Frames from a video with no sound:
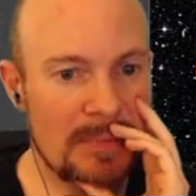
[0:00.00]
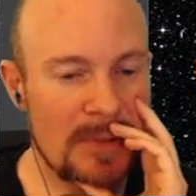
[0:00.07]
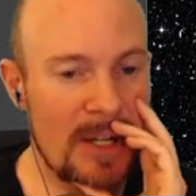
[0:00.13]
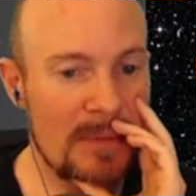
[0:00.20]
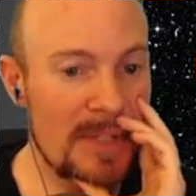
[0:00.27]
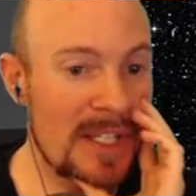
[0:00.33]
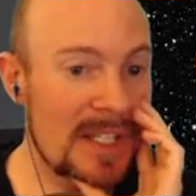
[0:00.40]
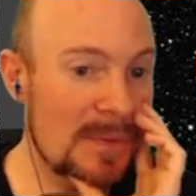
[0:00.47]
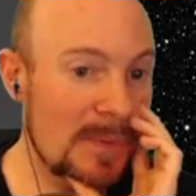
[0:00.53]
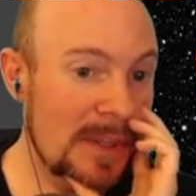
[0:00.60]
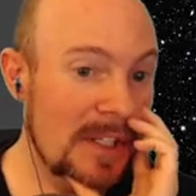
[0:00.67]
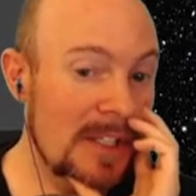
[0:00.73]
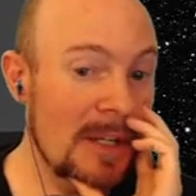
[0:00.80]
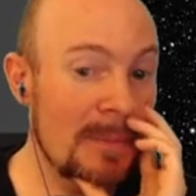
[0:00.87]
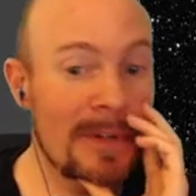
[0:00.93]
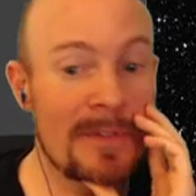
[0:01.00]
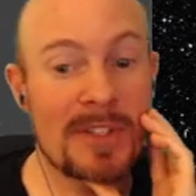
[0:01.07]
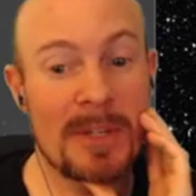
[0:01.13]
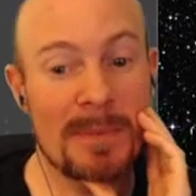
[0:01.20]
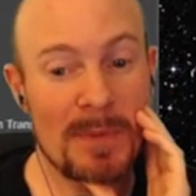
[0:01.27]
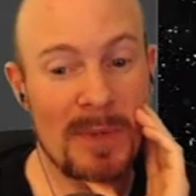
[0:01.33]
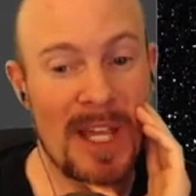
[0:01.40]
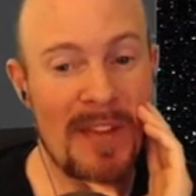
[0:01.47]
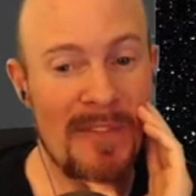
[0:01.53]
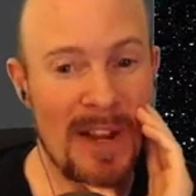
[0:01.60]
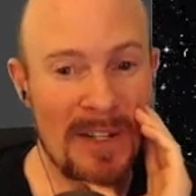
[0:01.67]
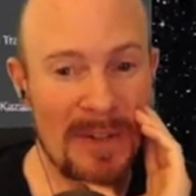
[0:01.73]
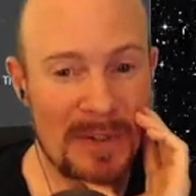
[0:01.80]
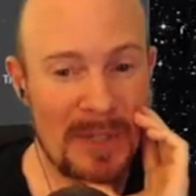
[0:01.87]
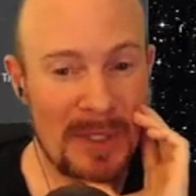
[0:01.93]
Problem is, with the number of ships we have,
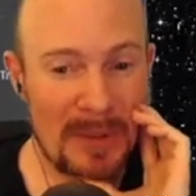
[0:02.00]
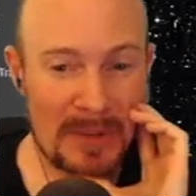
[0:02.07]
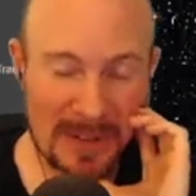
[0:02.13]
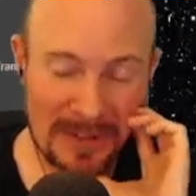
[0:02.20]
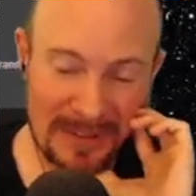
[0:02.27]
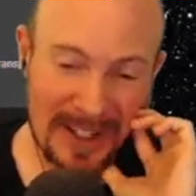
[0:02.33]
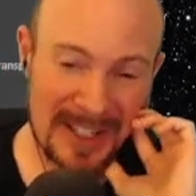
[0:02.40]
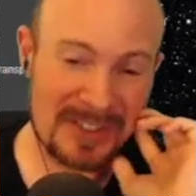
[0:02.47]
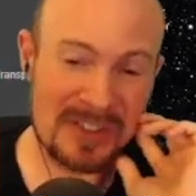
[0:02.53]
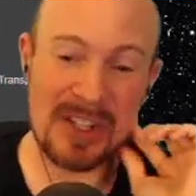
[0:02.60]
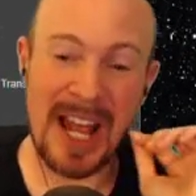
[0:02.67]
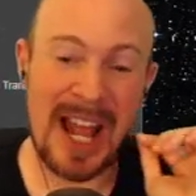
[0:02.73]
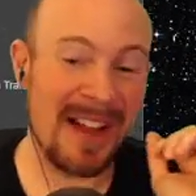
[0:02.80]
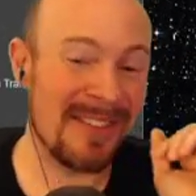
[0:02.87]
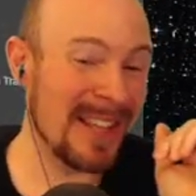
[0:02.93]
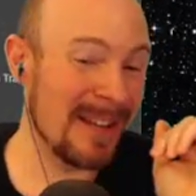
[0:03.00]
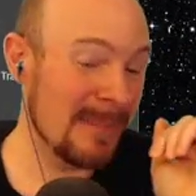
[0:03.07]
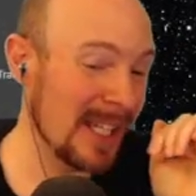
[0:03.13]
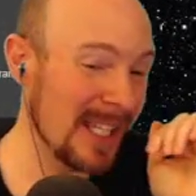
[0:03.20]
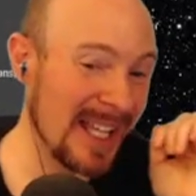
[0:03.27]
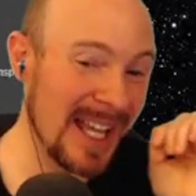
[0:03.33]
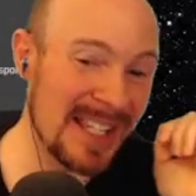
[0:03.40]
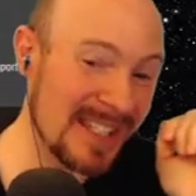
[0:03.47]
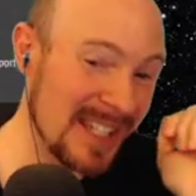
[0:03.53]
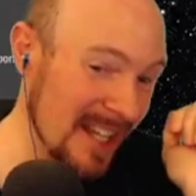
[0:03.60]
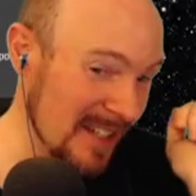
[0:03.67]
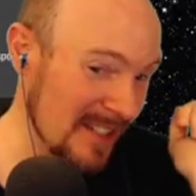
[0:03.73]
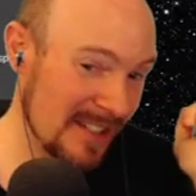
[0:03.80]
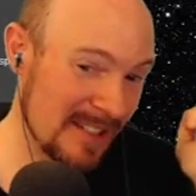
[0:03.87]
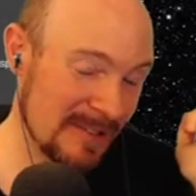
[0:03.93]
I don't know if I should have that many
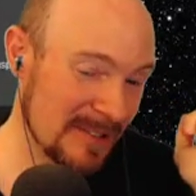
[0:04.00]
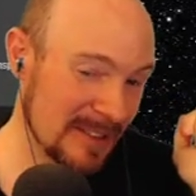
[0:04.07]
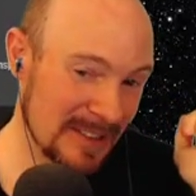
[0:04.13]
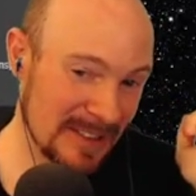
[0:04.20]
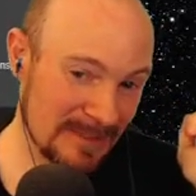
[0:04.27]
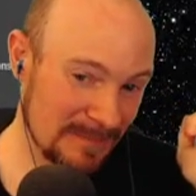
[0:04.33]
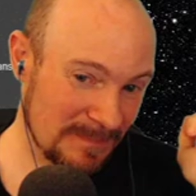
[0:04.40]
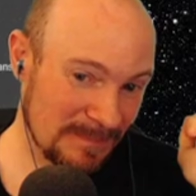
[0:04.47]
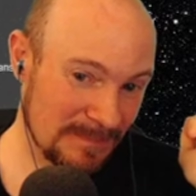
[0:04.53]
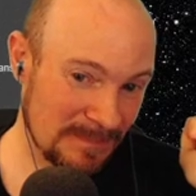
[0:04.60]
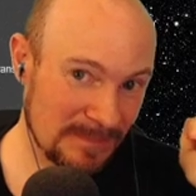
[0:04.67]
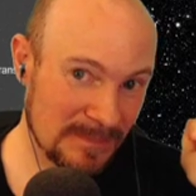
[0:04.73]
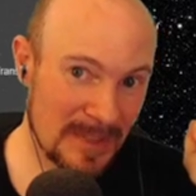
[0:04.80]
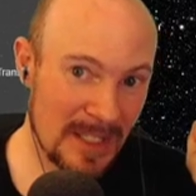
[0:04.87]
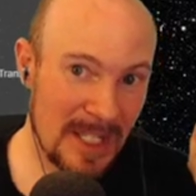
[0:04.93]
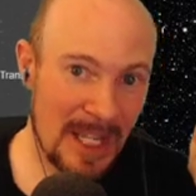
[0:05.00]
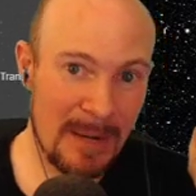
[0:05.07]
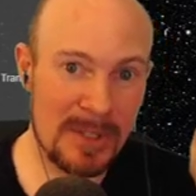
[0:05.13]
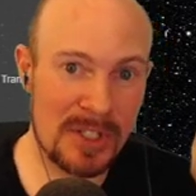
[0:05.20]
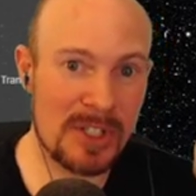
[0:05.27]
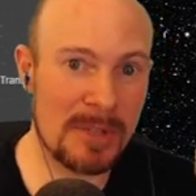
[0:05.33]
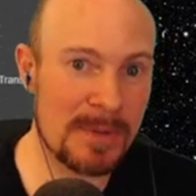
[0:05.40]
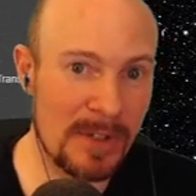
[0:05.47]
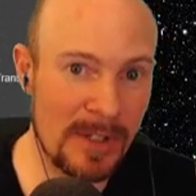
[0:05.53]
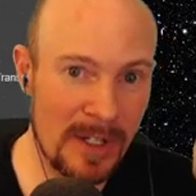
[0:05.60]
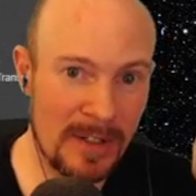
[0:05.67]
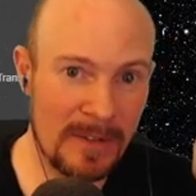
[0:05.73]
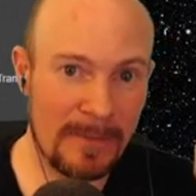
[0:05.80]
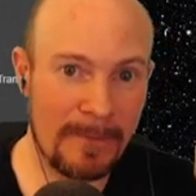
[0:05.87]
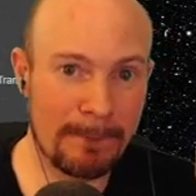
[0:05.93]
SS. How many ships are
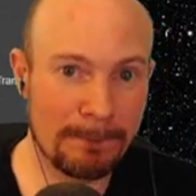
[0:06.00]
there?